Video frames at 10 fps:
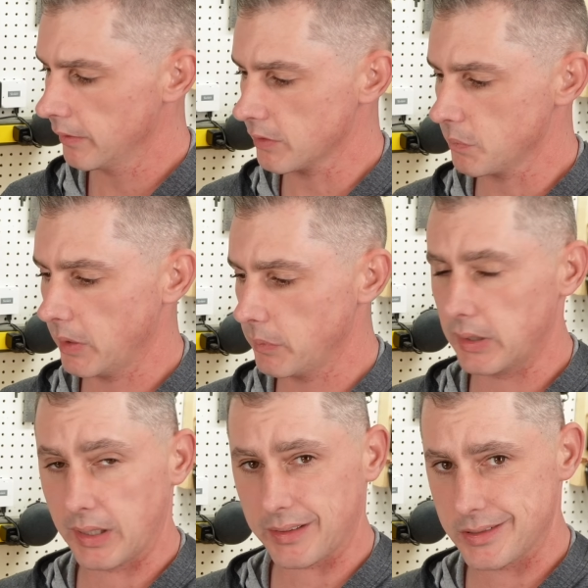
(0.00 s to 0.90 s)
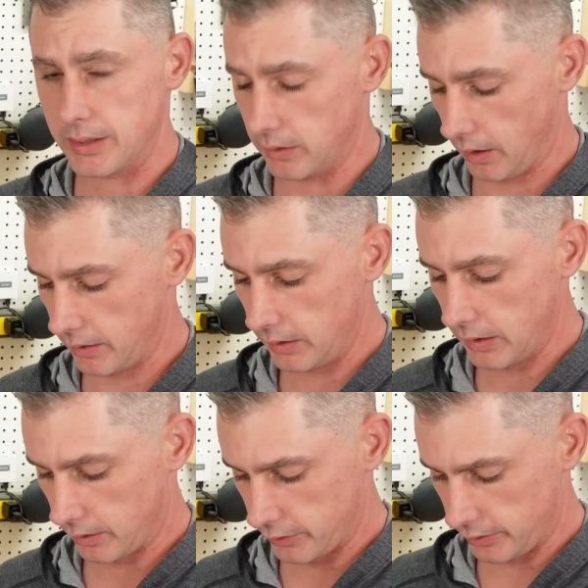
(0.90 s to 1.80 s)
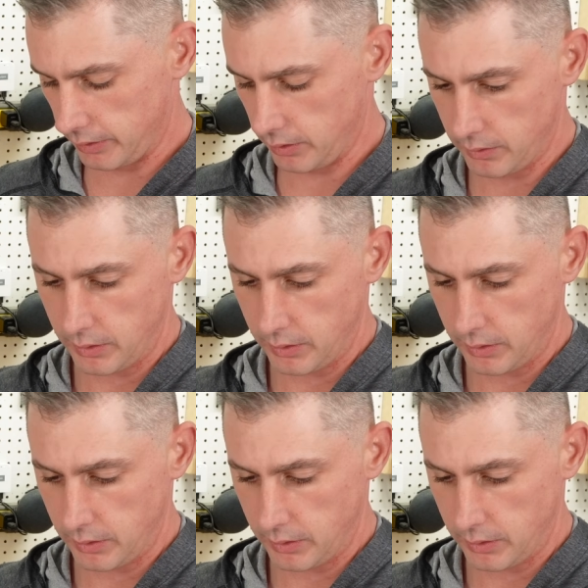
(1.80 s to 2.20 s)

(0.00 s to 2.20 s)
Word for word: This might be an XT90 actually.